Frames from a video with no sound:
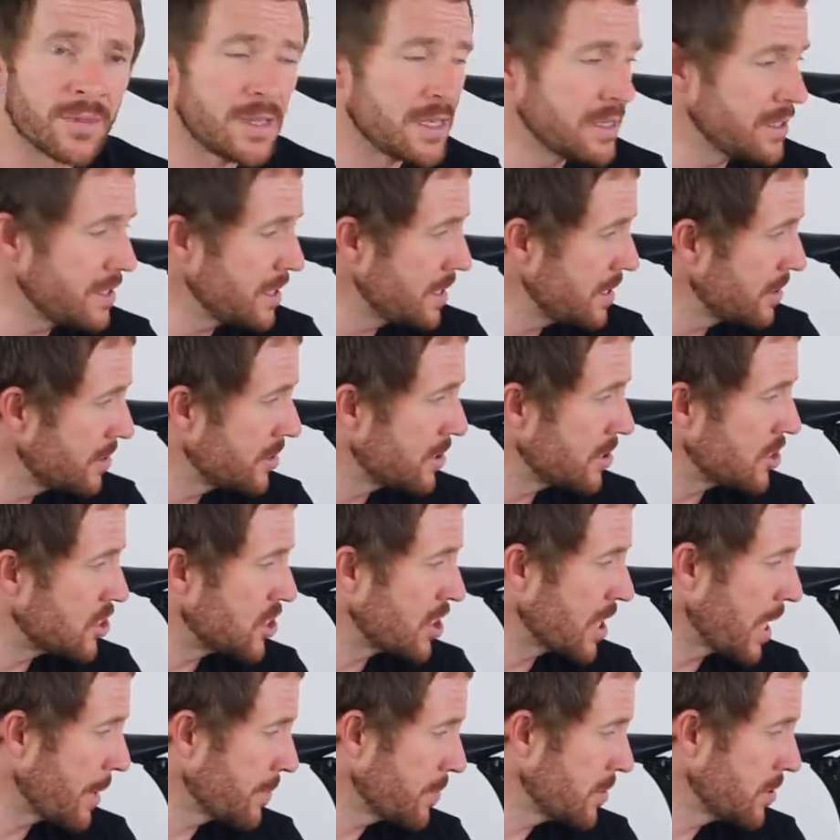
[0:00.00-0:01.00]
This is the
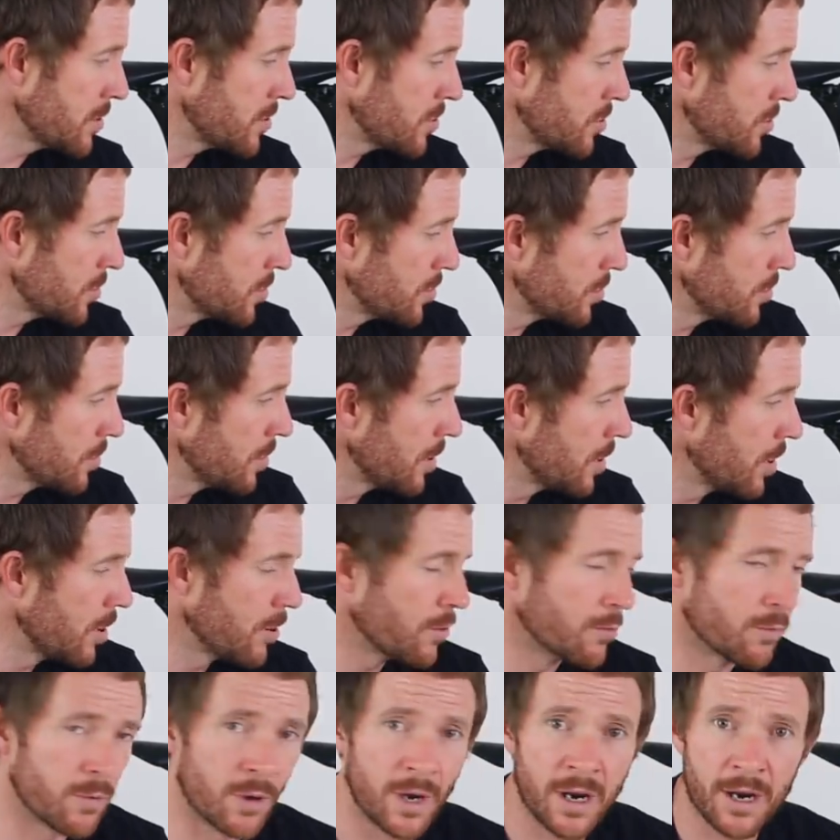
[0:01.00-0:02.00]
Chapter 2
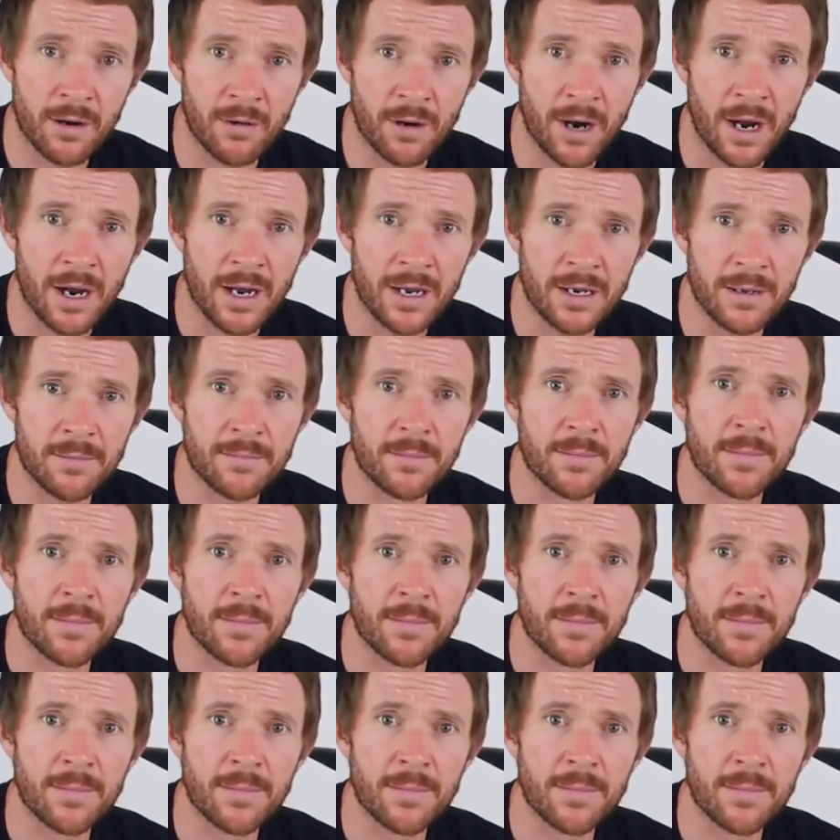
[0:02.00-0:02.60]
Rere